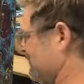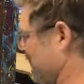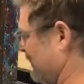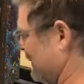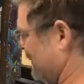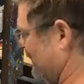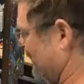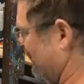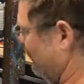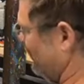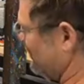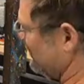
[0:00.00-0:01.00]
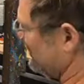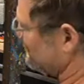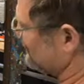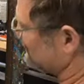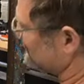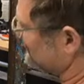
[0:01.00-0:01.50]
But I want you to
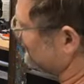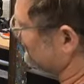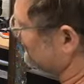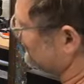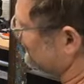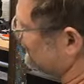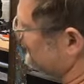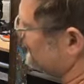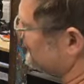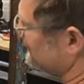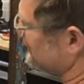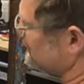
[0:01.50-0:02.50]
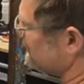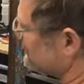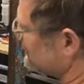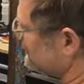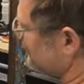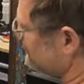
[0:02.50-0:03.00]
just get used
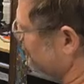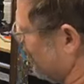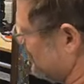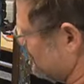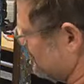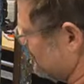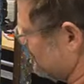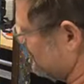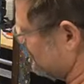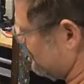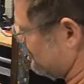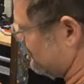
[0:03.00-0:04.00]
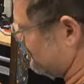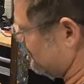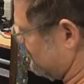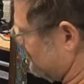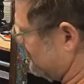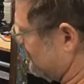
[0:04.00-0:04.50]
to the brushes,
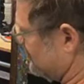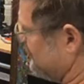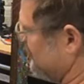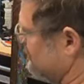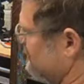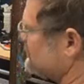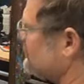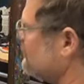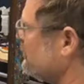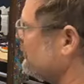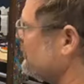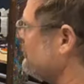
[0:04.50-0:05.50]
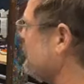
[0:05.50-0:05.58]
get used to moving your